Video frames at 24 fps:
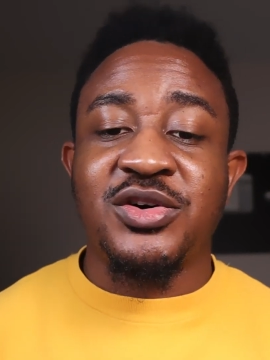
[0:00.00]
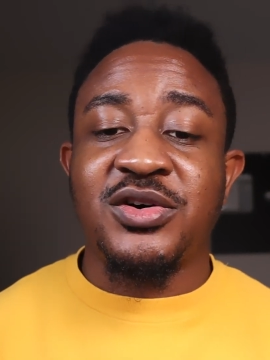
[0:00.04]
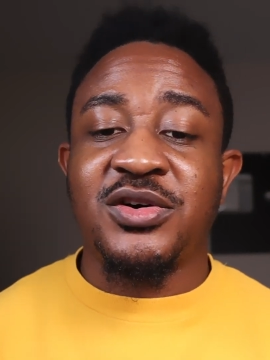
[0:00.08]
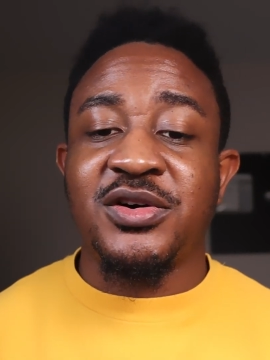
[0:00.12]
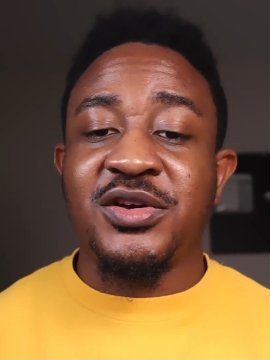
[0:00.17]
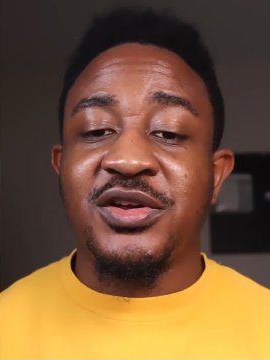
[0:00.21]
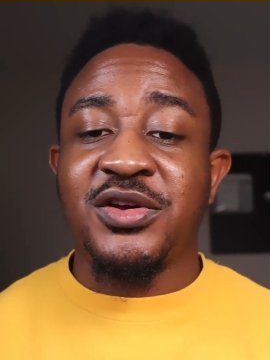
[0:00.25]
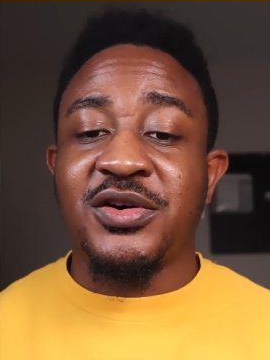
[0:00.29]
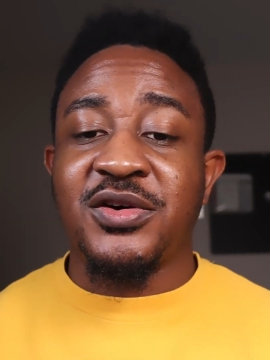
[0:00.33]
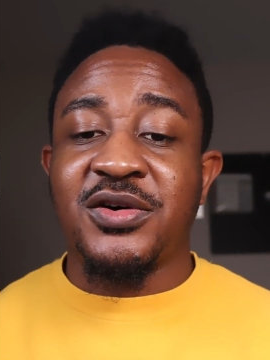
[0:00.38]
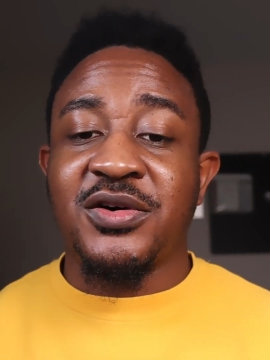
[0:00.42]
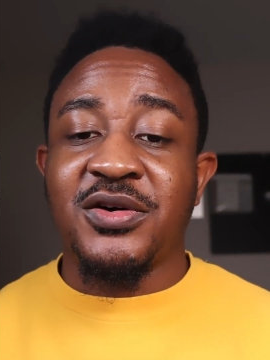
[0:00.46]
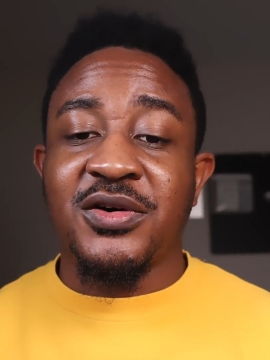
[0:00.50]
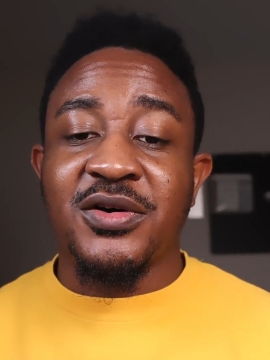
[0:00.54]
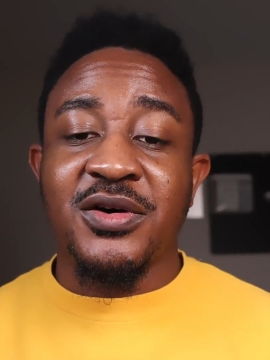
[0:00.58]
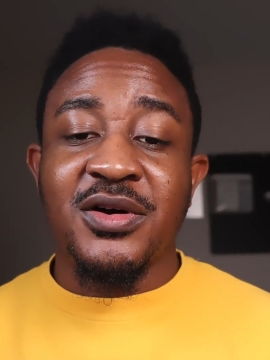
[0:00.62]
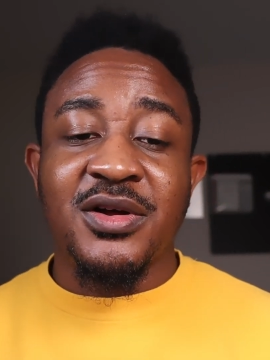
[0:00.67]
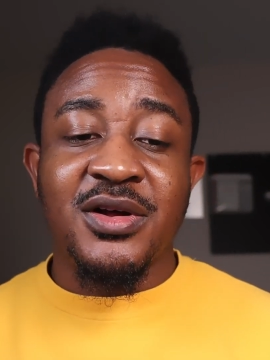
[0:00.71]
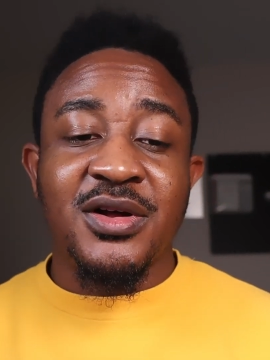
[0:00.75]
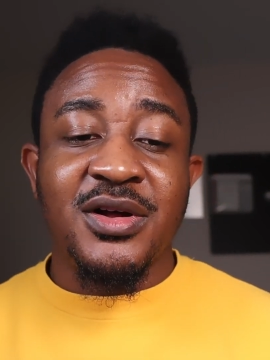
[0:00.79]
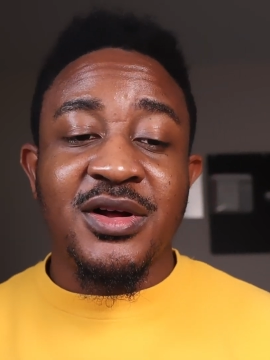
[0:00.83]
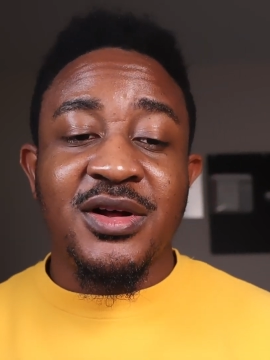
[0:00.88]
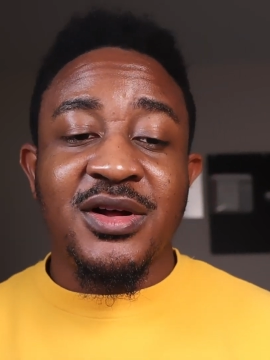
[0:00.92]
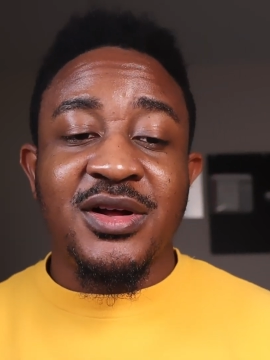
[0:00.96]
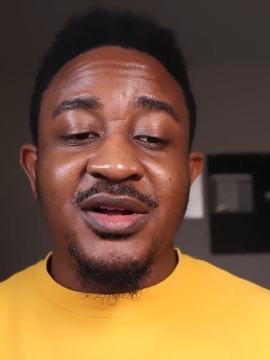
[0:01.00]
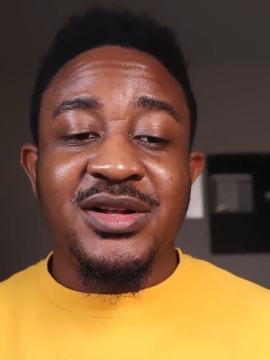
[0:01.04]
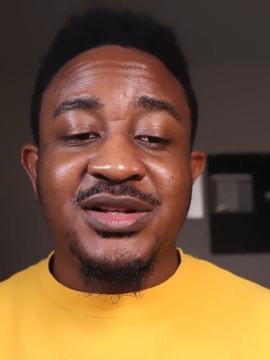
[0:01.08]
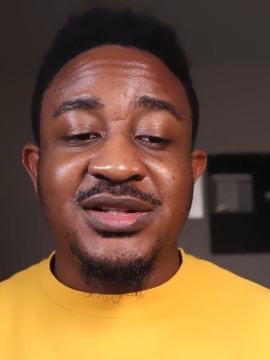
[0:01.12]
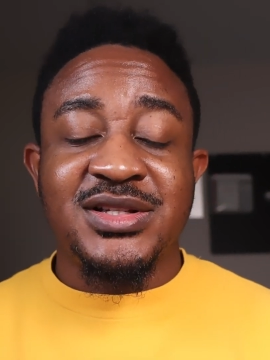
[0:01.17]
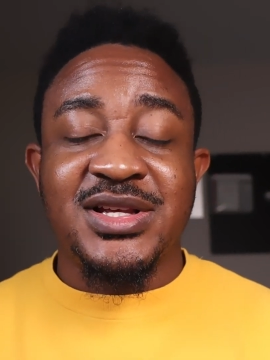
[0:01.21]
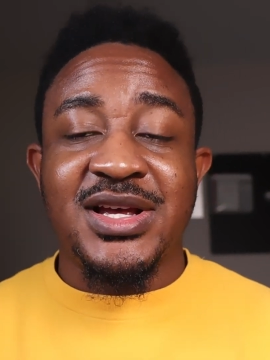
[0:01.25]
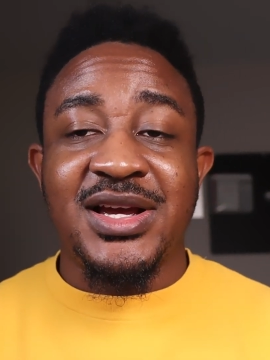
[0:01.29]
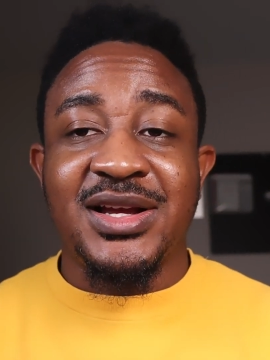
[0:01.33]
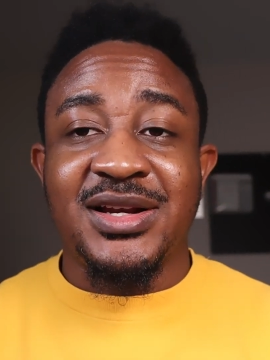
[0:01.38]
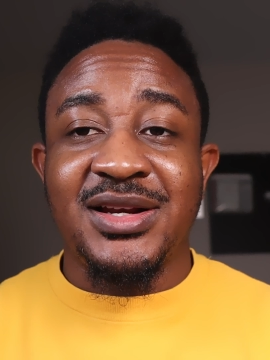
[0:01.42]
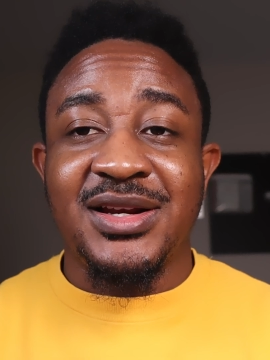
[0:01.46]
or your
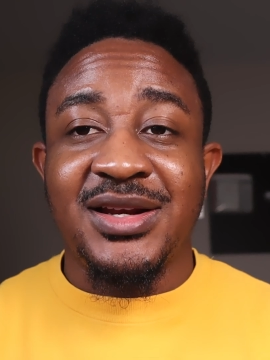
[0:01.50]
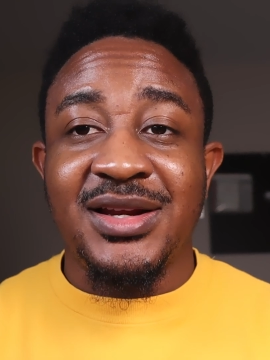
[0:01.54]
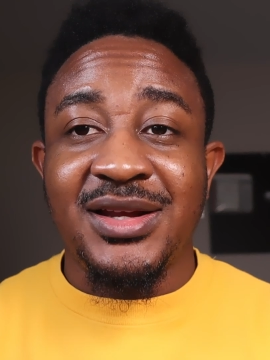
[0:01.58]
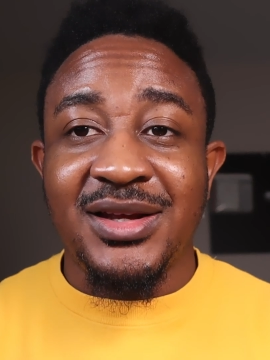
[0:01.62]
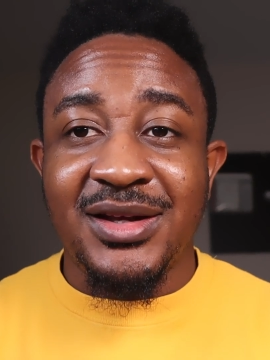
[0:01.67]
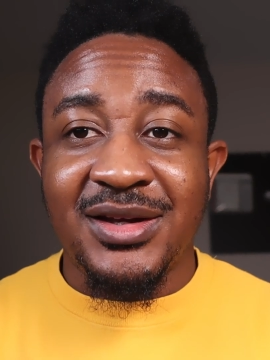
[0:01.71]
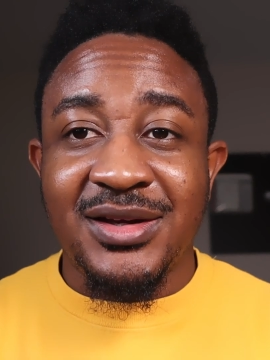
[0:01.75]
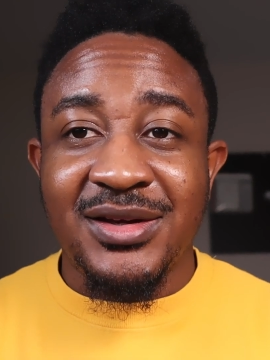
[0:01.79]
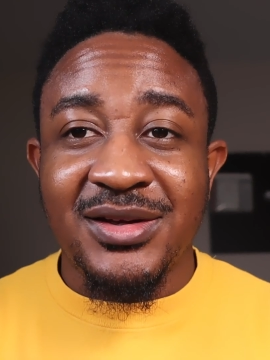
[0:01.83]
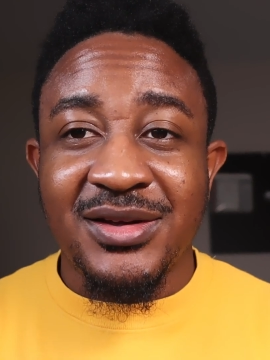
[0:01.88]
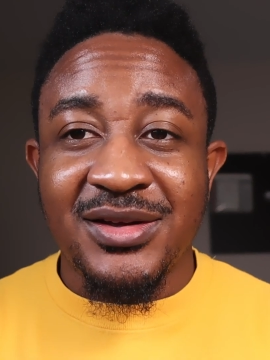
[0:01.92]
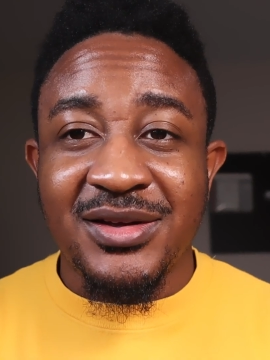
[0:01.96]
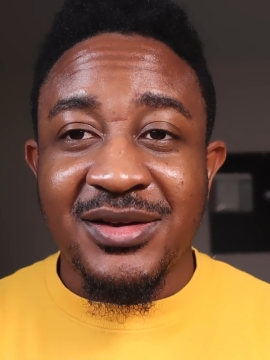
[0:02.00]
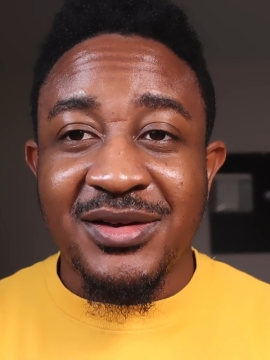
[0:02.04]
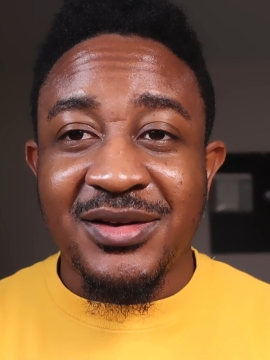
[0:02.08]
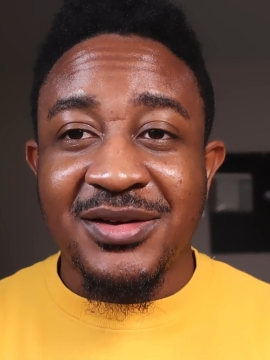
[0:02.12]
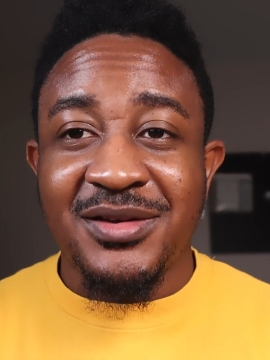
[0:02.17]
technique